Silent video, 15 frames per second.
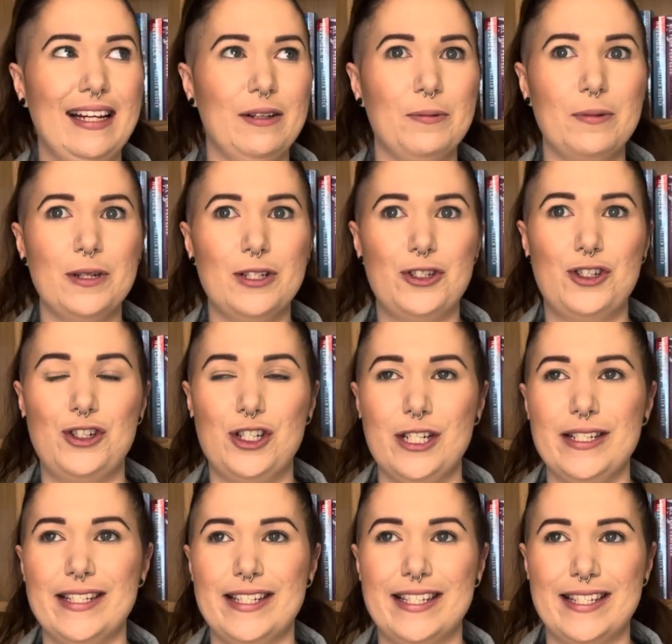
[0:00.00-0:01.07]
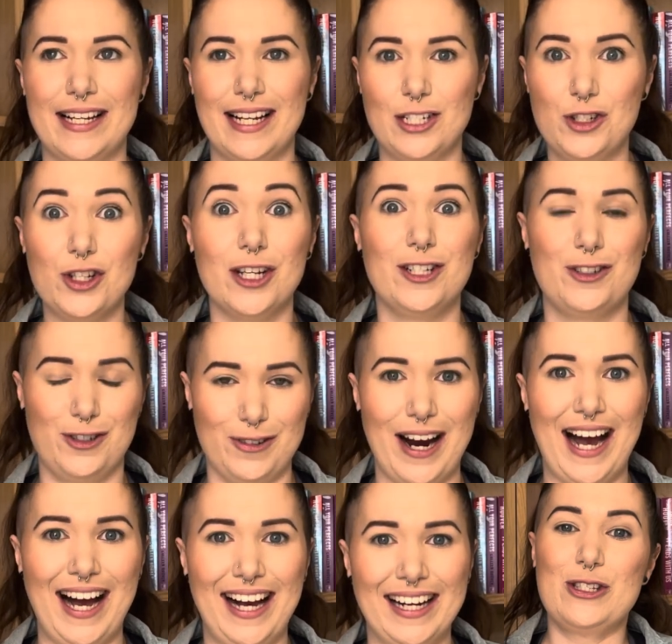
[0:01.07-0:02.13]
It was just such a
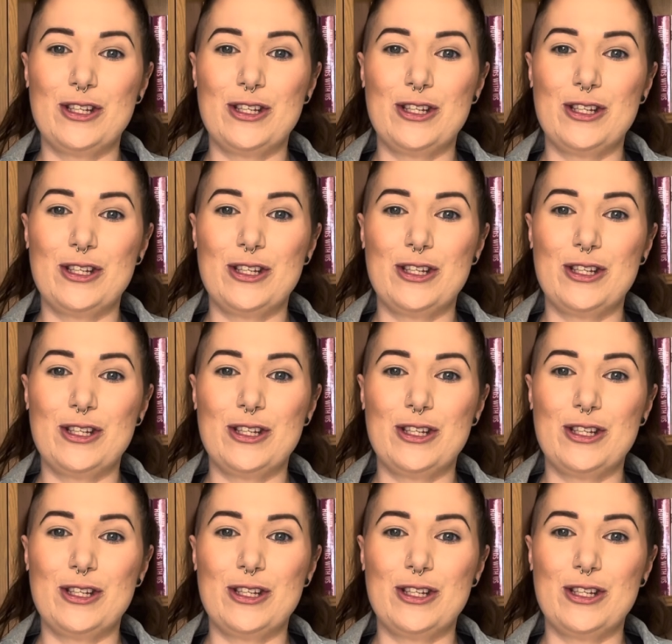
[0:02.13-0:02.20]
drag.